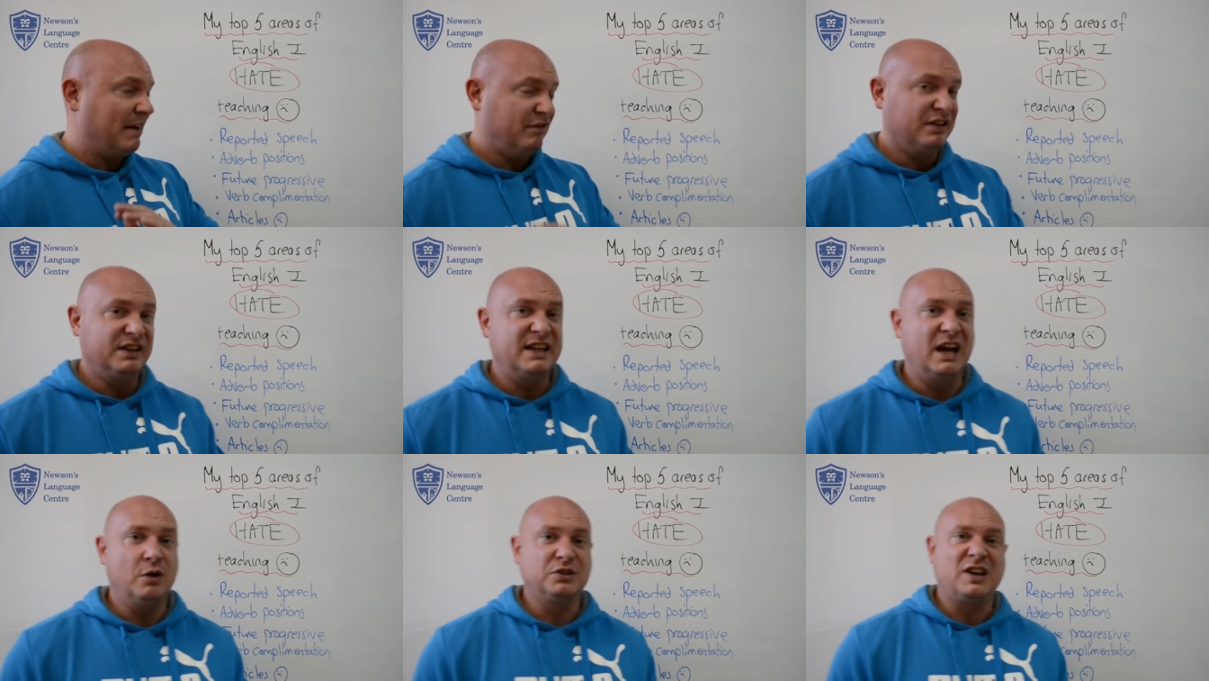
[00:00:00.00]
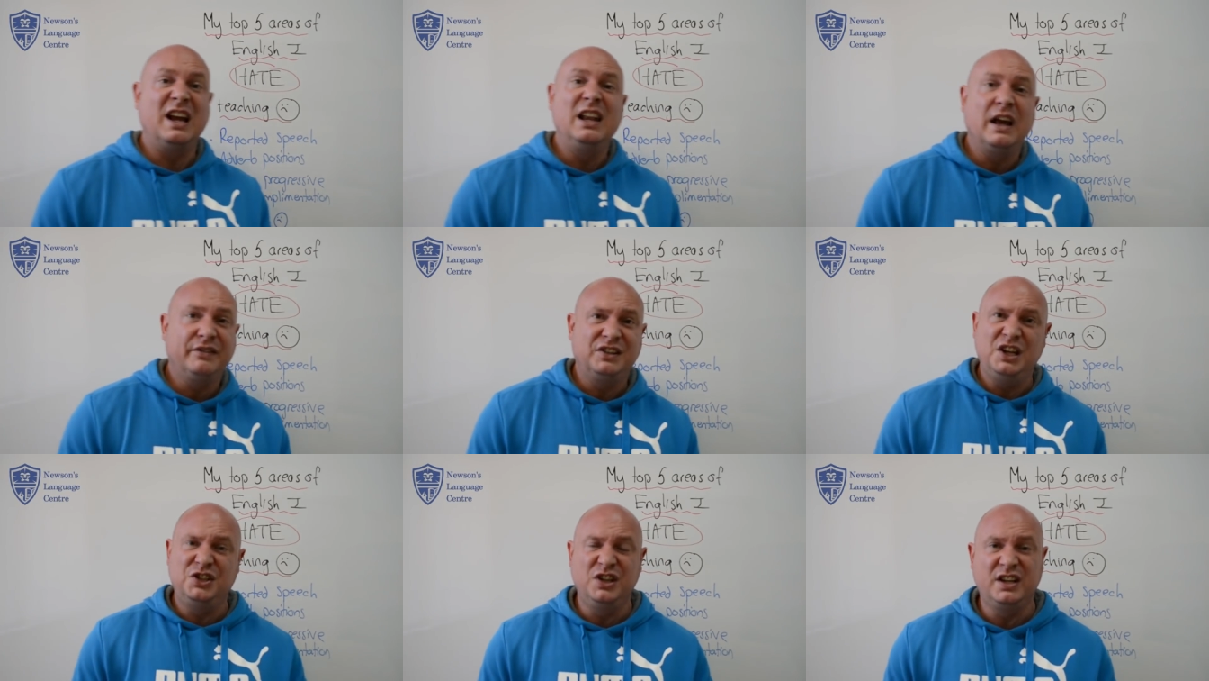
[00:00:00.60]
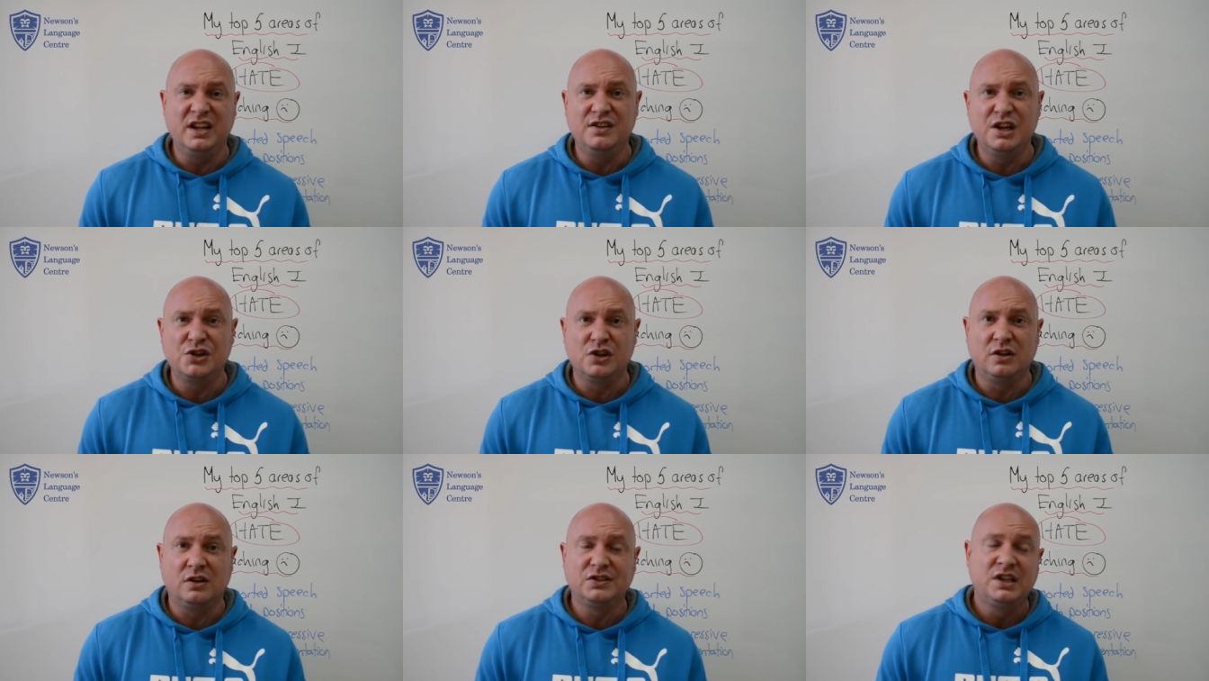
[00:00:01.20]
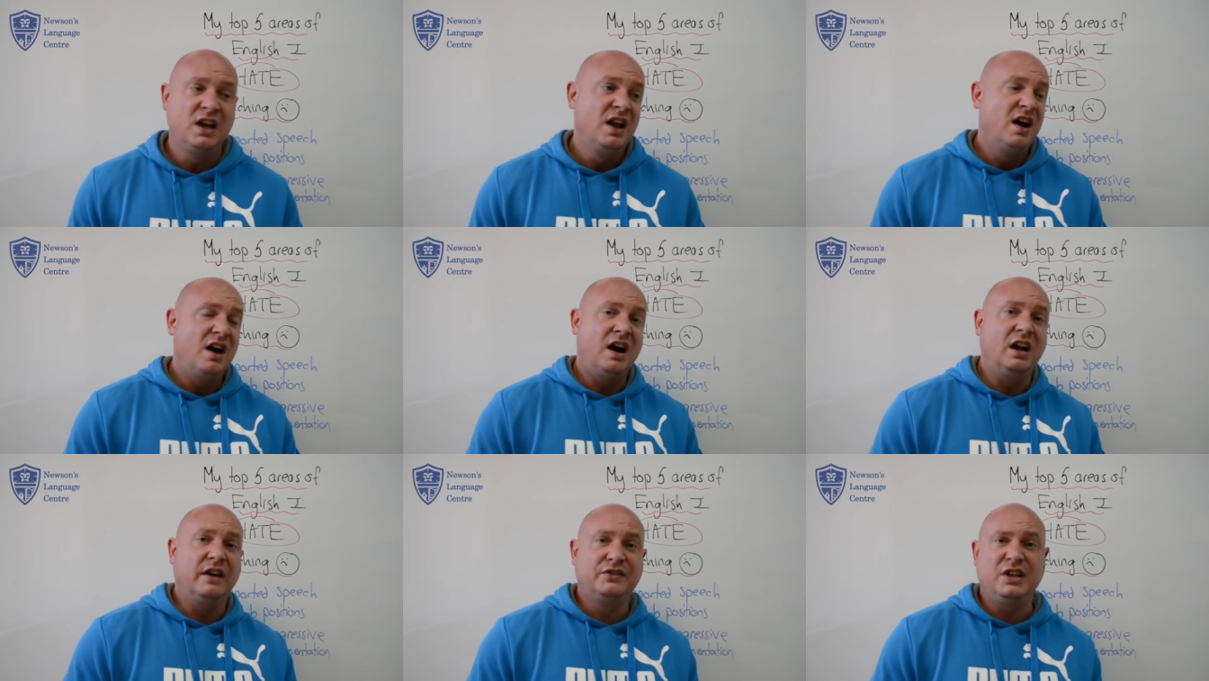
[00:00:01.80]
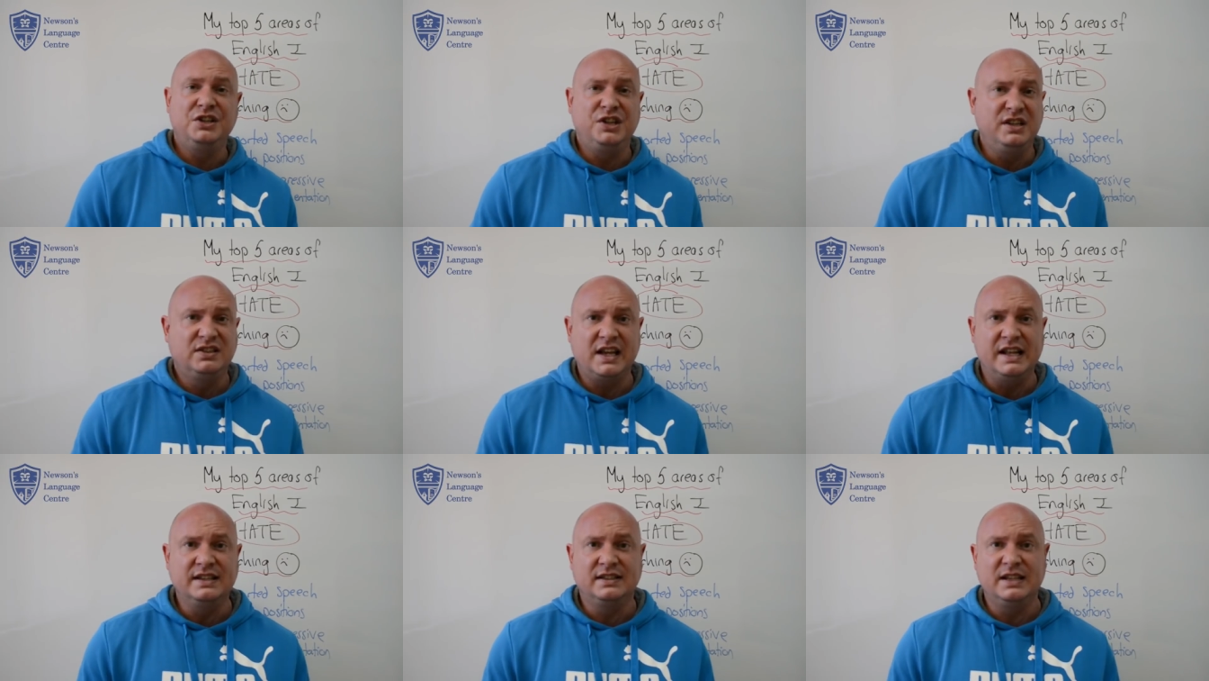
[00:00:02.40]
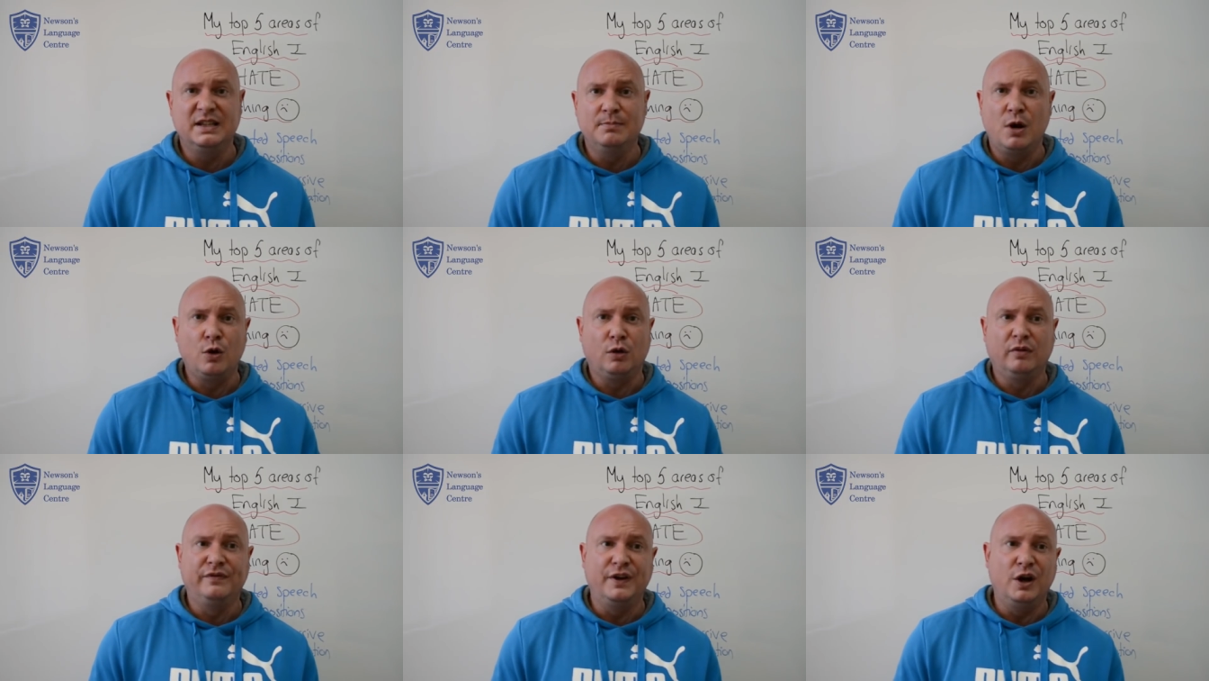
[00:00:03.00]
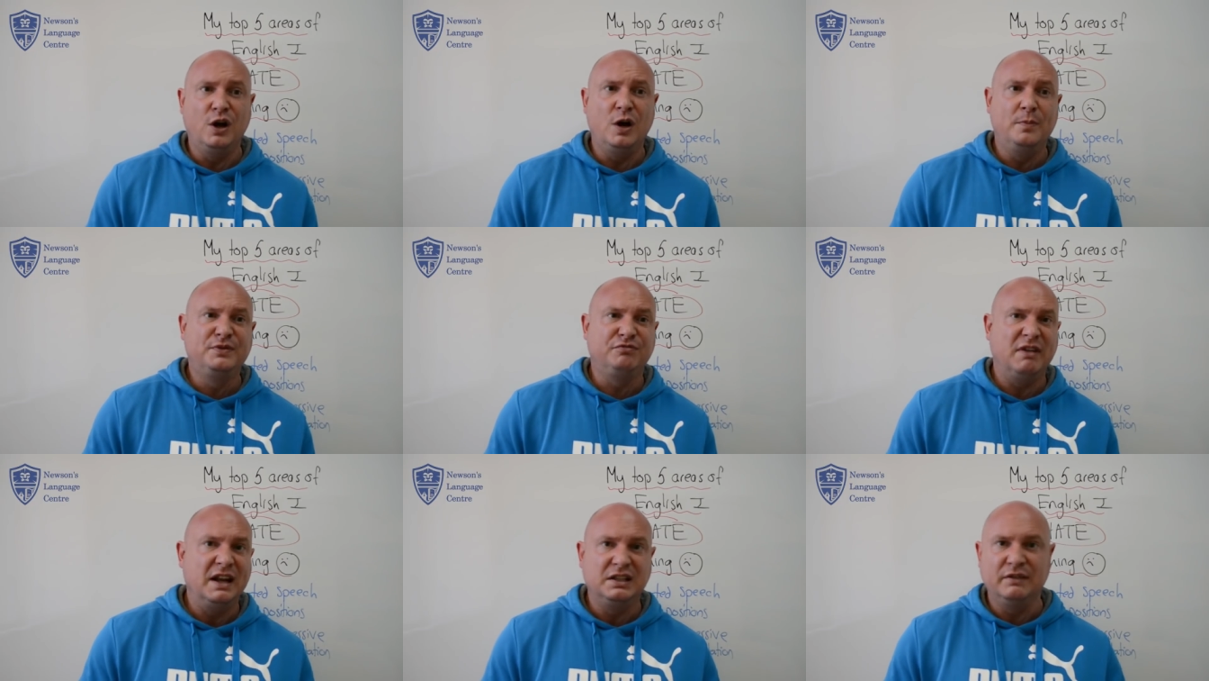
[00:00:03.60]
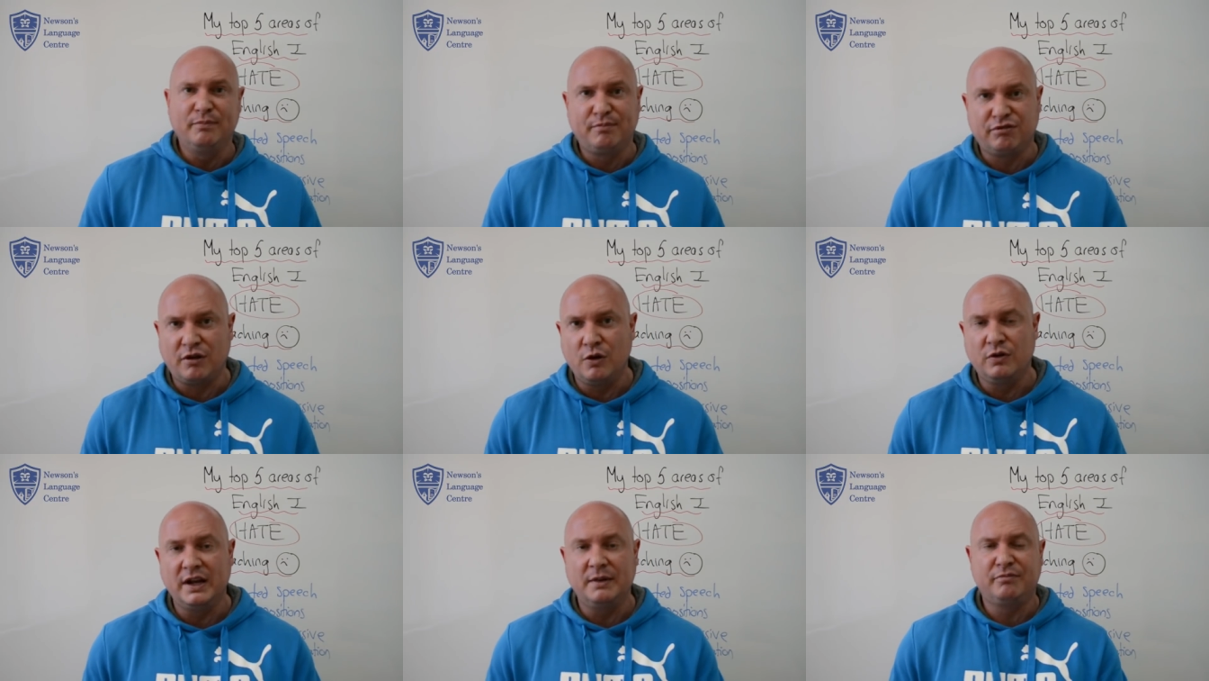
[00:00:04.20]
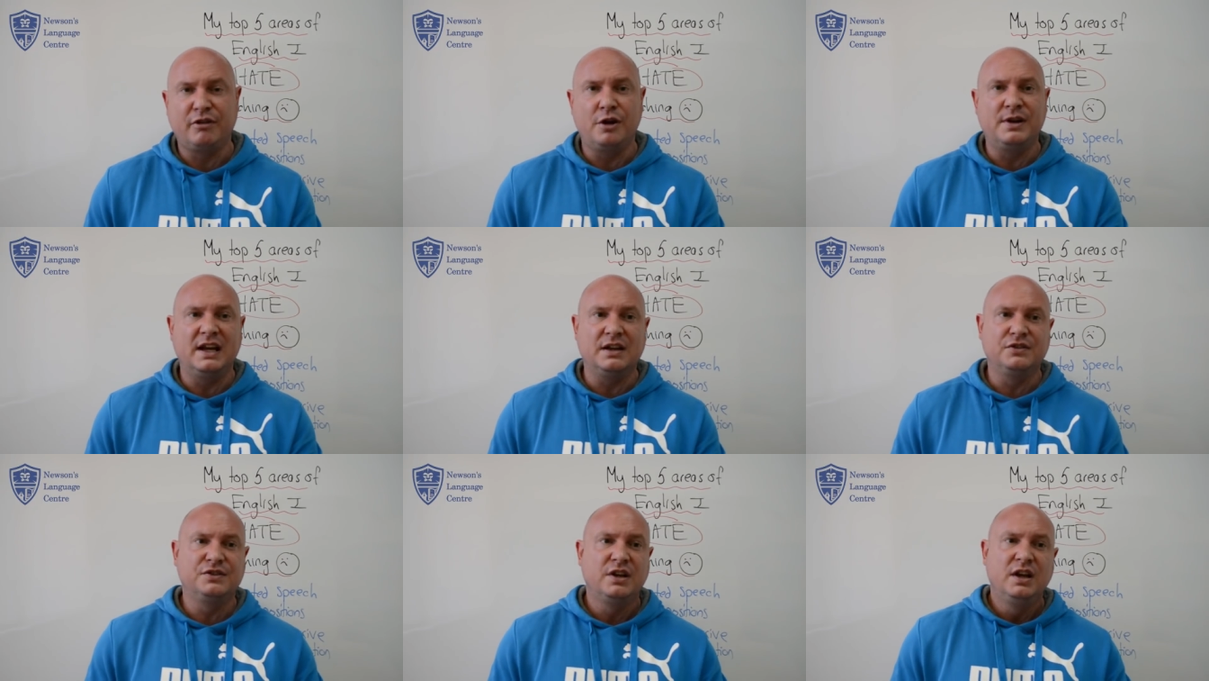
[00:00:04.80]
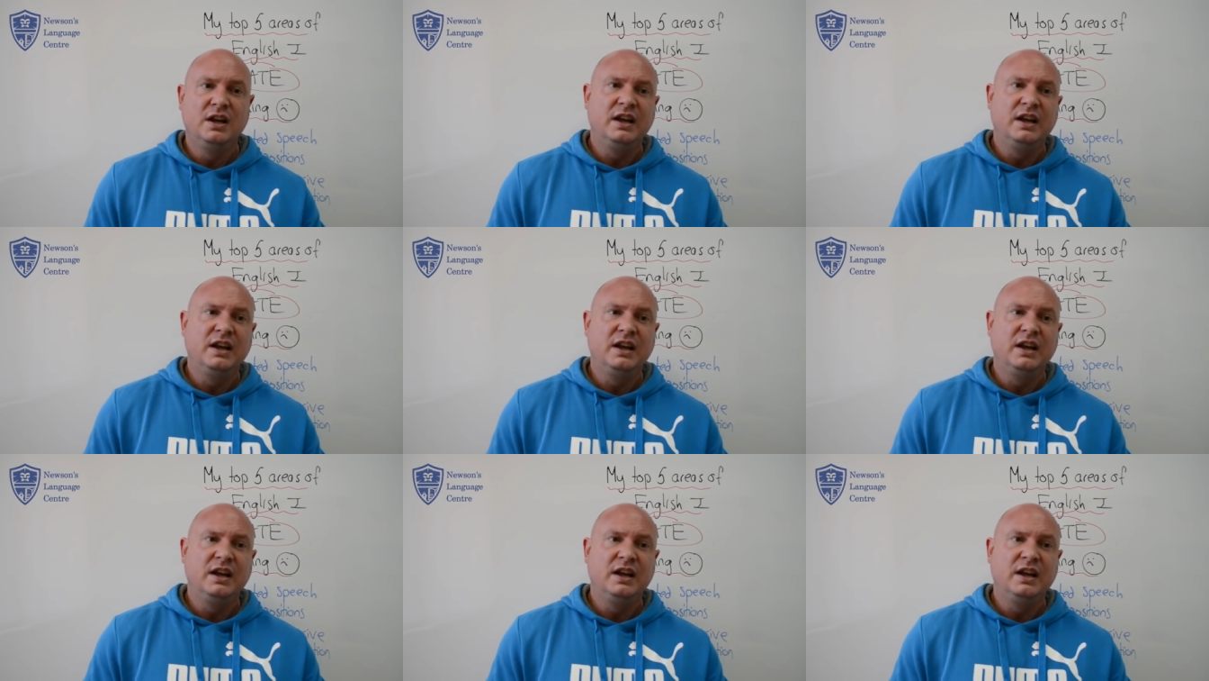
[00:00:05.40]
everything else. I love teaching conditionals, I love teaching tenses, modal verbs, relative pronouns,